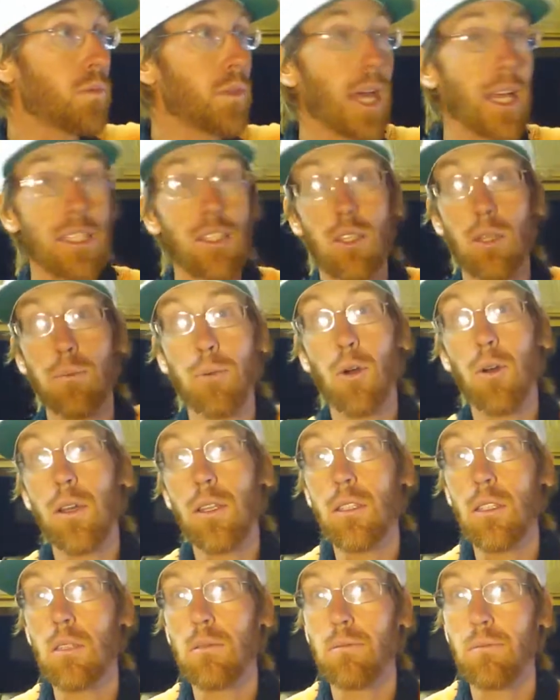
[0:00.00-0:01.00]
That's the
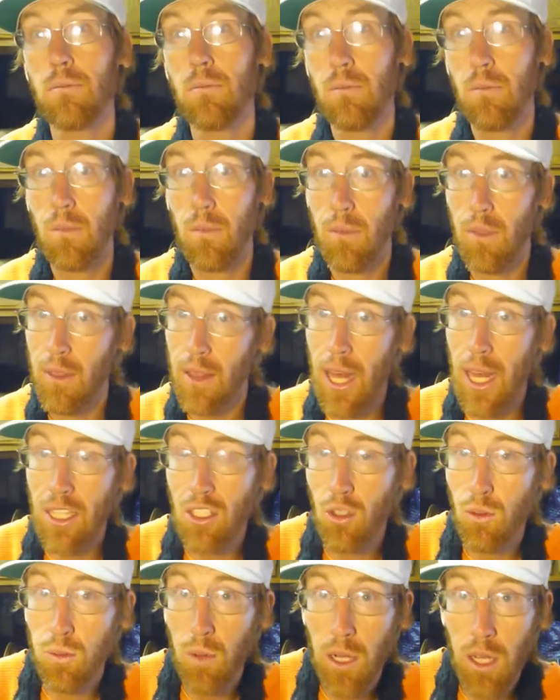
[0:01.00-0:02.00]
point.
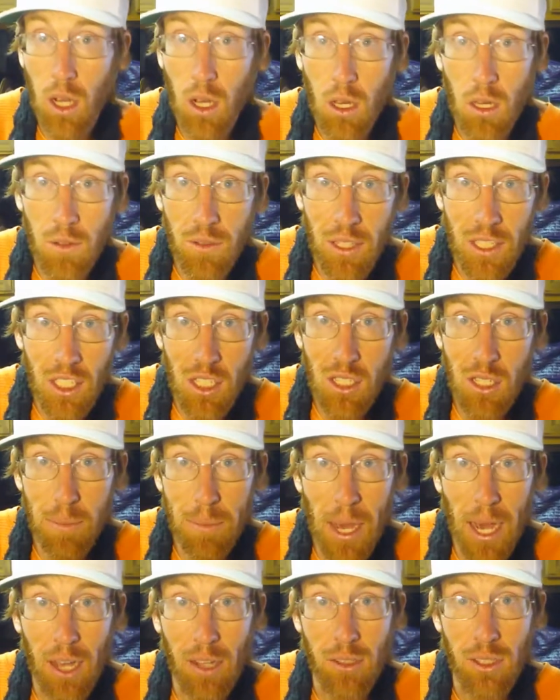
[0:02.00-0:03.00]
That's what all of this is
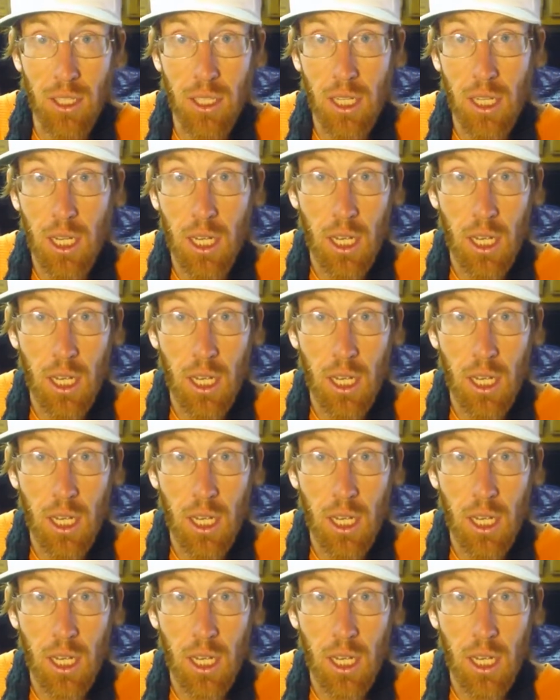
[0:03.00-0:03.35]
about.